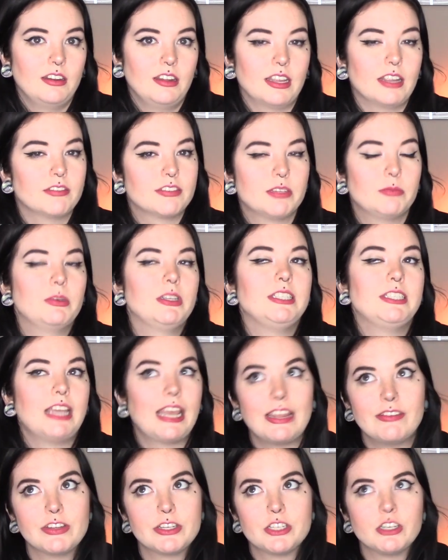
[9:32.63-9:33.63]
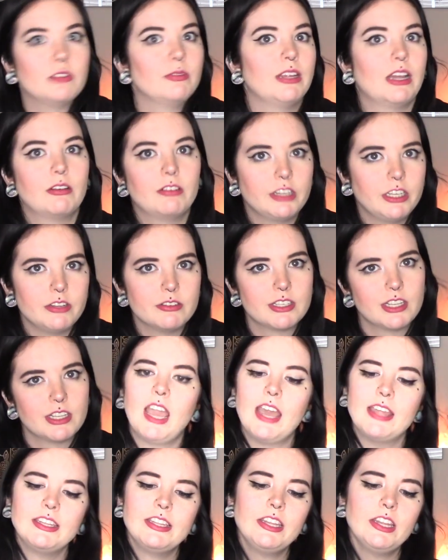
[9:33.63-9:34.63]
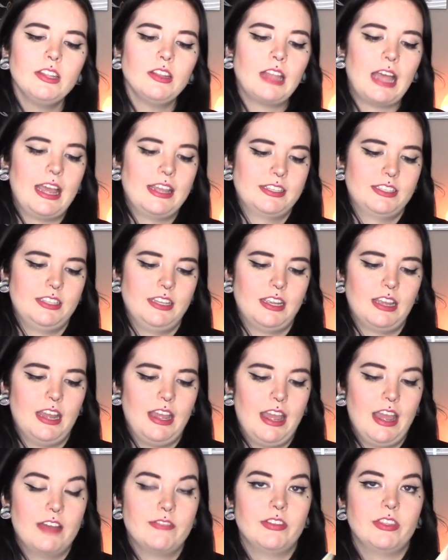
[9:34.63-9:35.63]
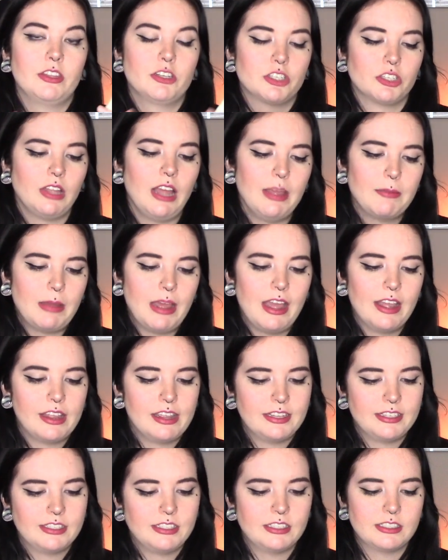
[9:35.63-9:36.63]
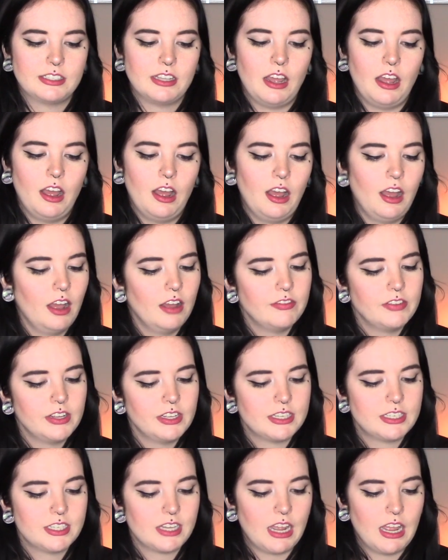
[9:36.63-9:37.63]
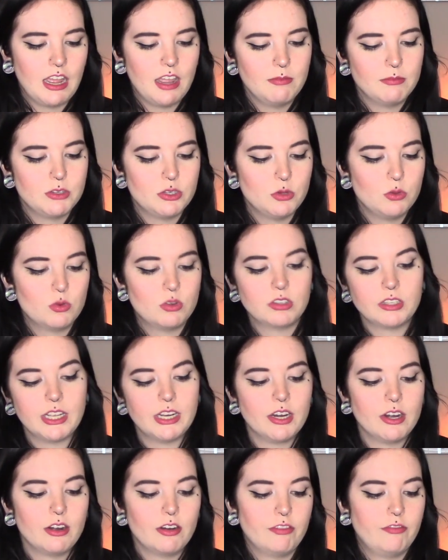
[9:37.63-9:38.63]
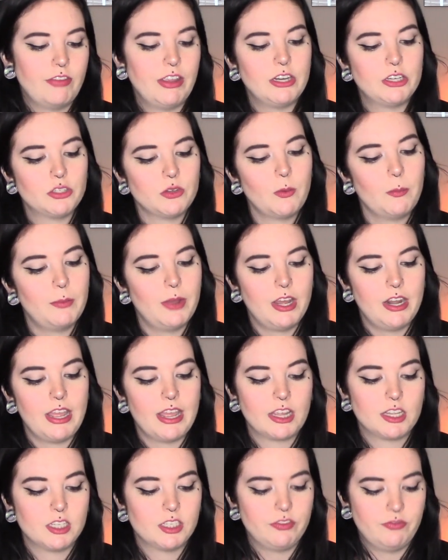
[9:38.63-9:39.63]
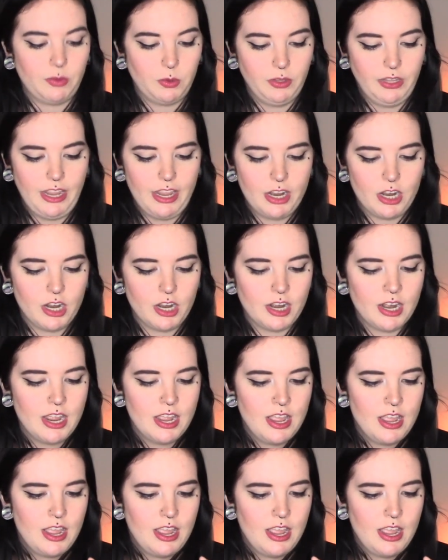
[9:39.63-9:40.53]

Like, if someone gave it to me, I would use And then the last thing I have in the July bag is this Ahava Time to Clear Facial Mud Exfoliator.